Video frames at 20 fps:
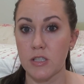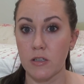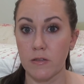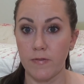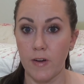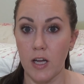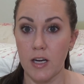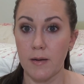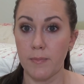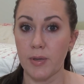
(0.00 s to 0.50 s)

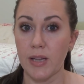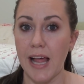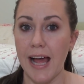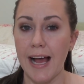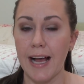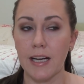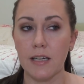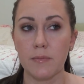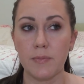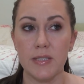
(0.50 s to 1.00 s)
Nirvana
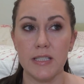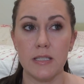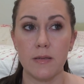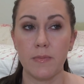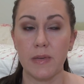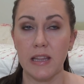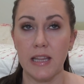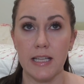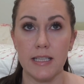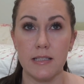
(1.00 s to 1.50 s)
Black, but to
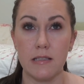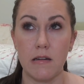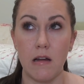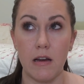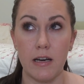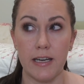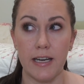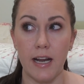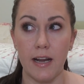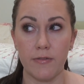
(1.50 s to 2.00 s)
me that's
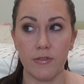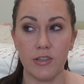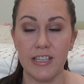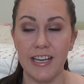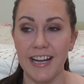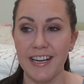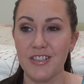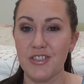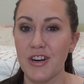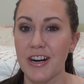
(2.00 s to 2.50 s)
not an
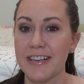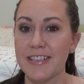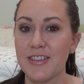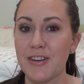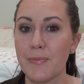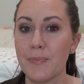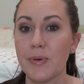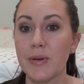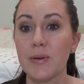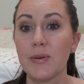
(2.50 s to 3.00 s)
everyday dry
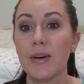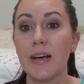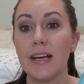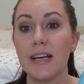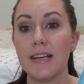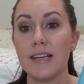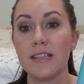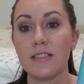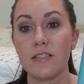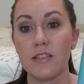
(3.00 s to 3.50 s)
shampoo.
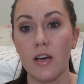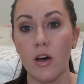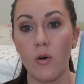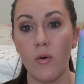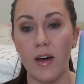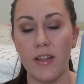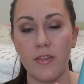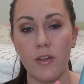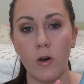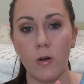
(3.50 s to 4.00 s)
So
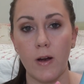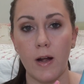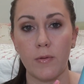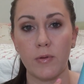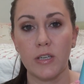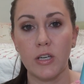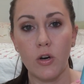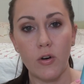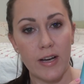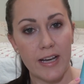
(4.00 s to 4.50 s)
I thought I
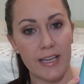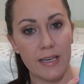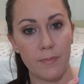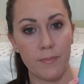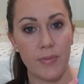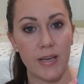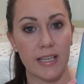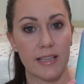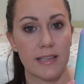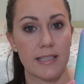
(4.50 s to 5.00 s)
would go ahead and
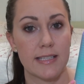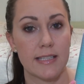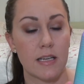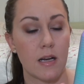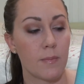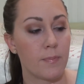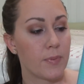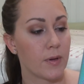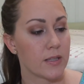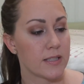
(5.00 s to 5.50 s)
pick this
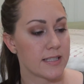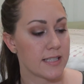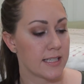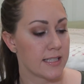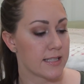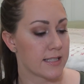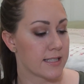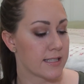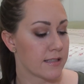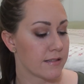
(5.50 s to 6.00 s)
up
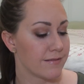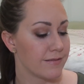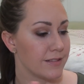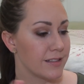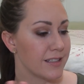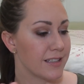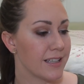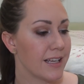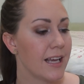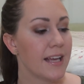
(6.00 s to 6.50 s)
since,
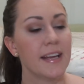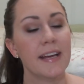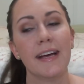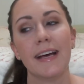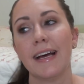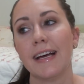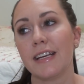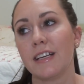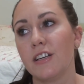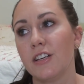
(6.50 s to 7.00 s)

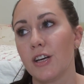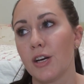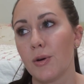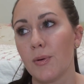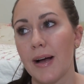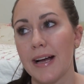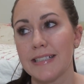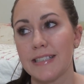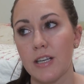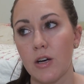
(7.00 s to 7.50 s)
you know,
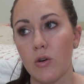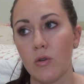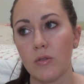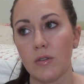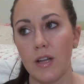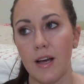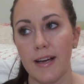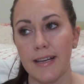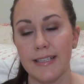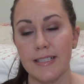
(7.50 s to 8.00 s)
I don't
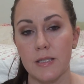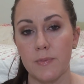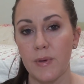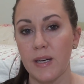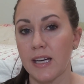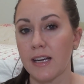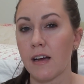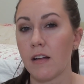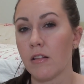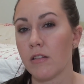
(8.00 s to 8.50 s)
like
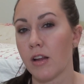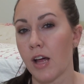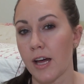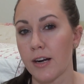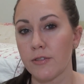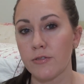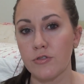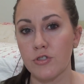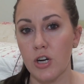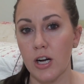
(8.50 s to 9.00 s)
spending a lot
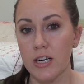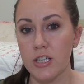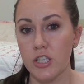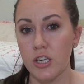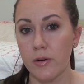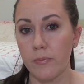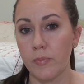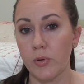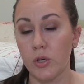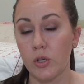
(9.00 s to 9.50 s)
on dry
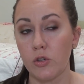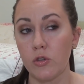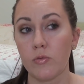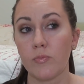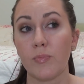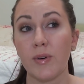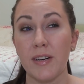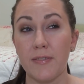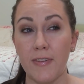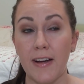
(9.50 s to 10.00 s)
shampoo,
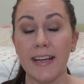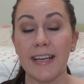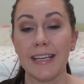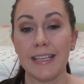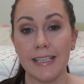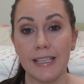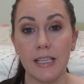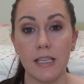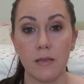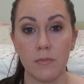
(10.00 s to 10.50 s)
but if I
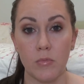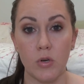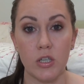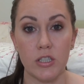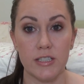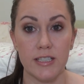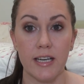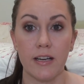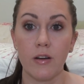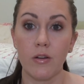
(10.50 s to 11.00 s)
can get it
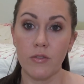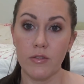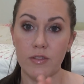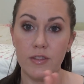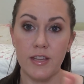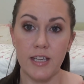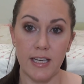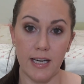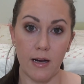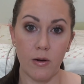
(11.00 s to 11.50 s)
marked down,
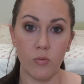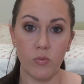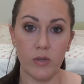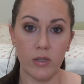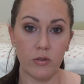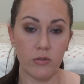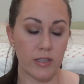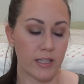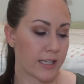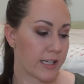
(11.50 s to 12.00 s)
then I
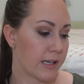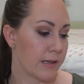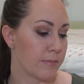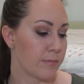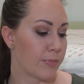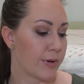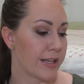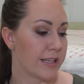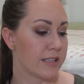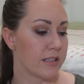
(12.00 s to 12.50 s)
will get
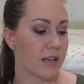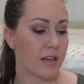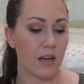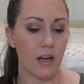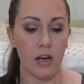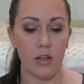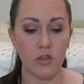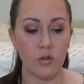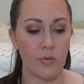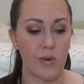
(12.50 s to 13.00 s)
it. But
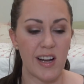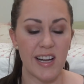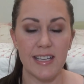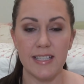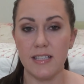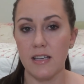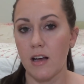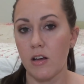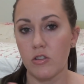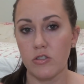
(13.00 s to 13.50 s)

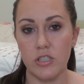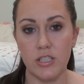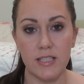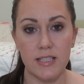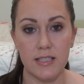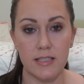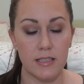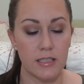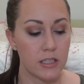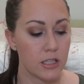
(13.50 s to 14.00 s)
otherwise, I'll
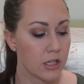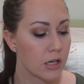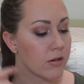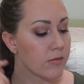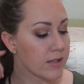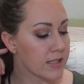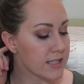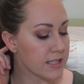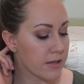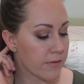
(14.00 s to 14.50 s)
just, you know,
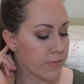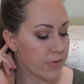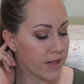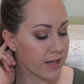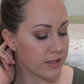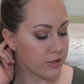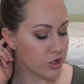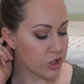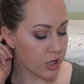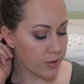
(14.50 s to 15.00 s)
get
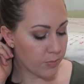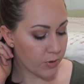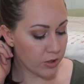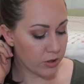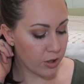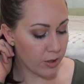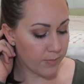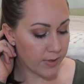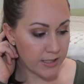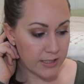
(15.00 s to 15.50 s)
something cheaper,
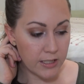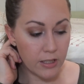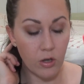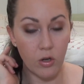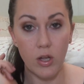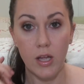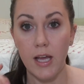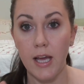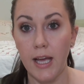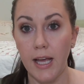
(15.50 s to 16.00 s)
no big
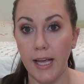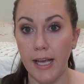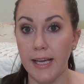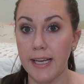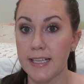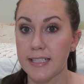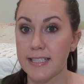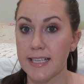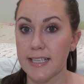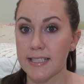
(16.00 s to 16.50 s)
deal.
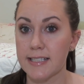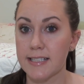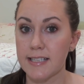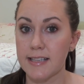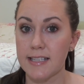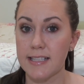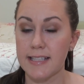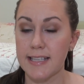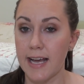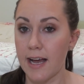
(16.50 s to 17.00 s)
And I tested
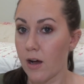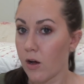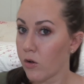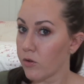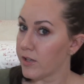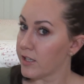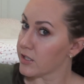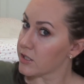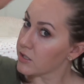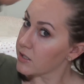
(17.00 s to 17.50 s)
this
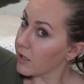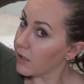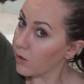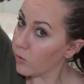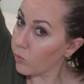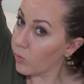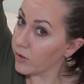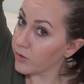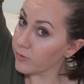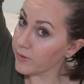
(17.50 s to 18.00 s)
out. That's
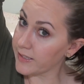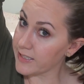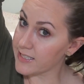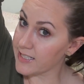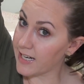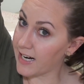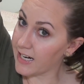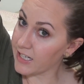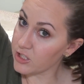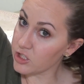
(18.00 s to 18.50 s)
one
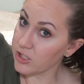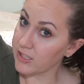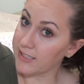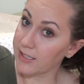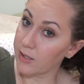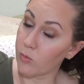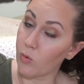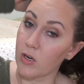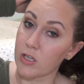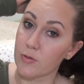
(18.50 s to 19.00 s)
reason I actually
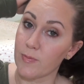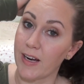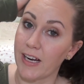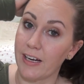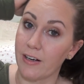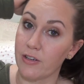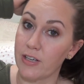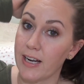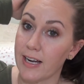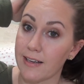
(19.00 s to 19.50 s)
didn't wash my
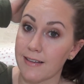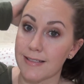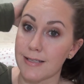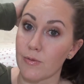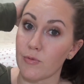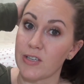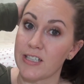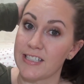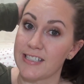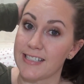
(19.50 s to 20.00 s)
hair yet, because I
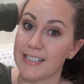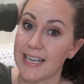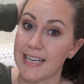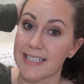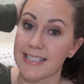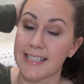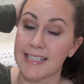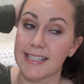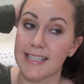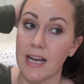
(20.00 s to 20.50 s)
wanted to
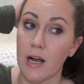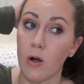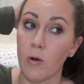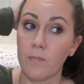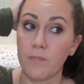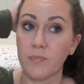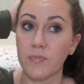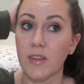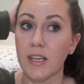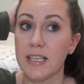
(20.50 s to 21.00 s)
test this
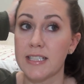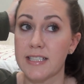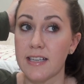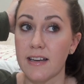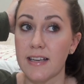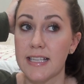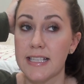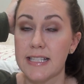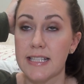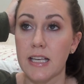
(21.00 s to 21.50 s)
out. It
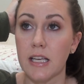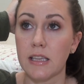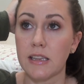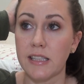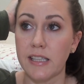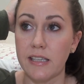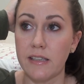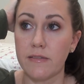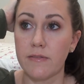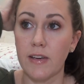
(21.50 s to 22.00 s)
does
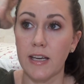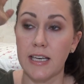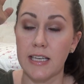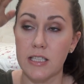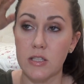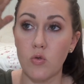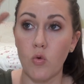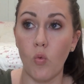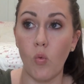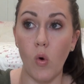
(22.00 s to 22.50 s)
leave, it
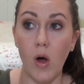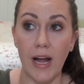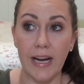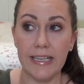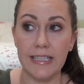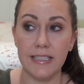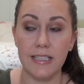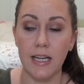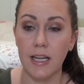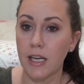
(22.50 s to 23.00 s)
is
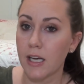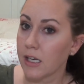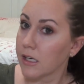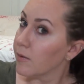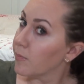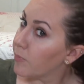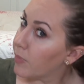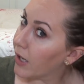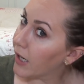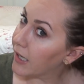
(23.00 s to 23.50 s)
white,
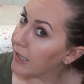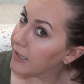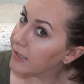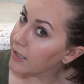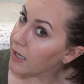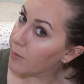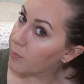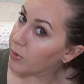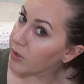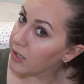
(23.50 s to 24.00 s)
but
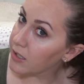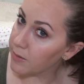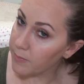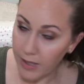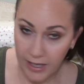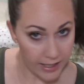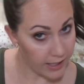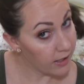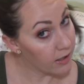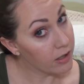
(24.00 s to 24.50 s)
I put it in
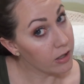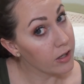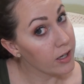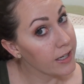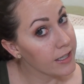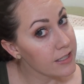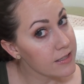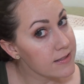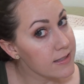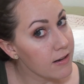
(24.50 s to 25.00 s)
my hair
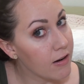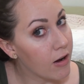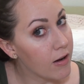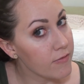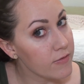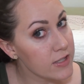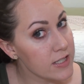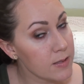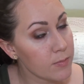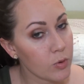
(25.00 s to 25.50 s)
and it's not
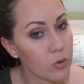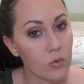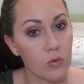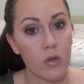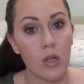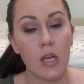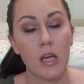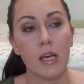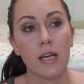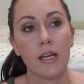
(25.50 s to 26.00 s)
visible.